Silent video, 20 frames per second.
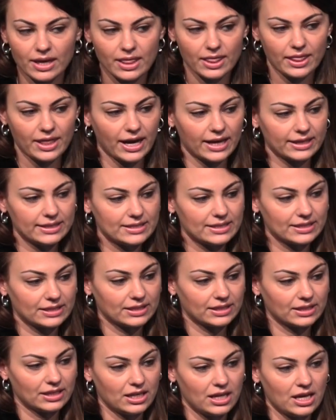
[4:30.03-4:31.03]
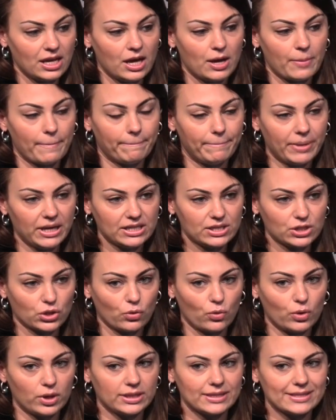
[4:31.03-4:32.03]
that
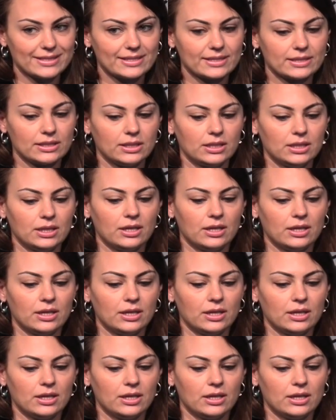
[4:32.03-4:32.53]
Bitcoin's